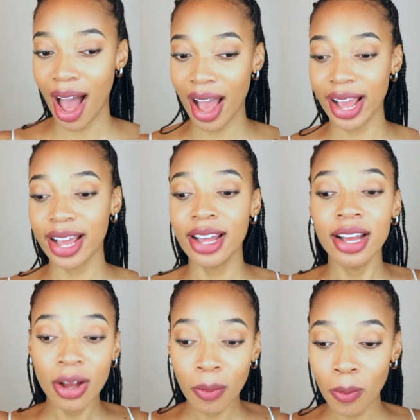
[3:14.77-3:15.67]
I
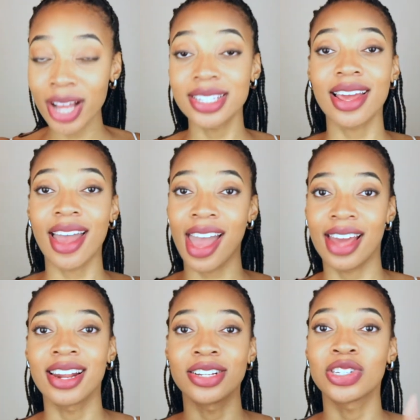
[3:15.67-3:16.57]
went
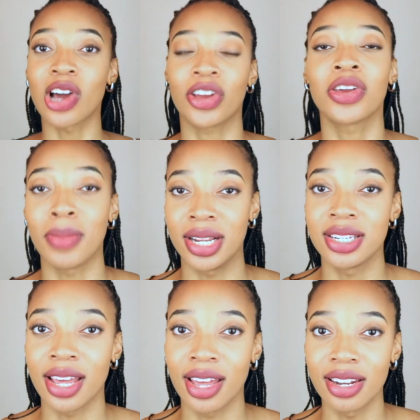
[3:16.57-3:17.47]
ahead and
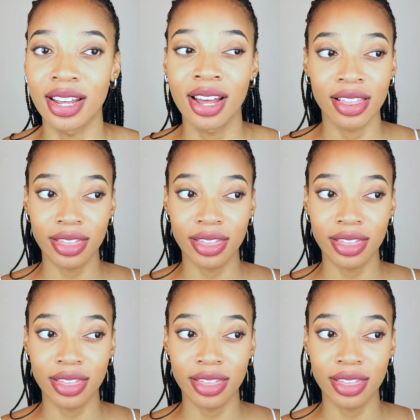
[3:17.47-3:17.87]
documented